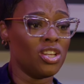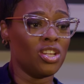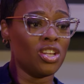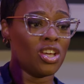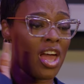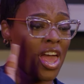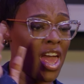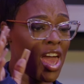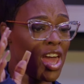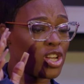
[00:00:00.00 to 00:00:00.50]

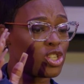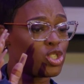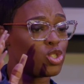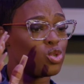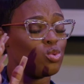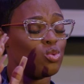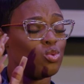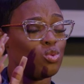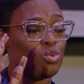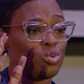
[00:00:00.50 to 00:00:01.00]
the
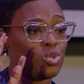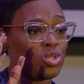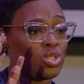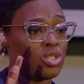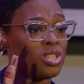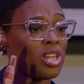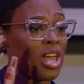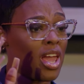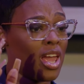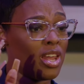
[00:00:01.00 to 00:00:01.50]
attitudes
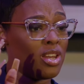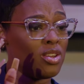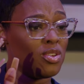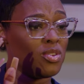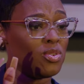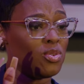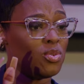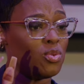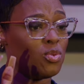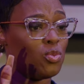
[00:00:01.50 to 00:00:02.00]
that
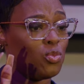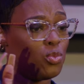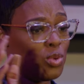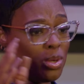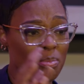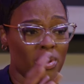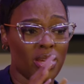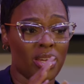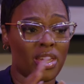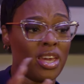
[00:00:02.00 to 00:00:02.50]

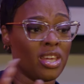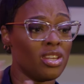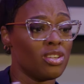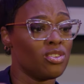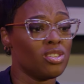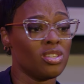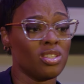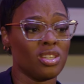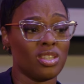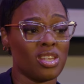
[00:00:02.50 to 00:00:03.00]
we be
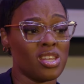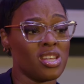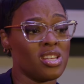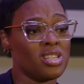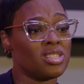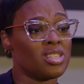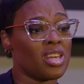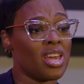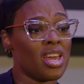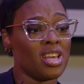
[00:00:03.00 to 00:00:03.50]
getting
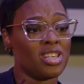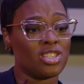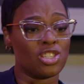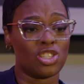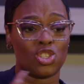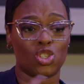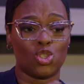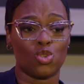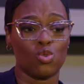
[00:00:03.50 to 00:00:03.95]
these days.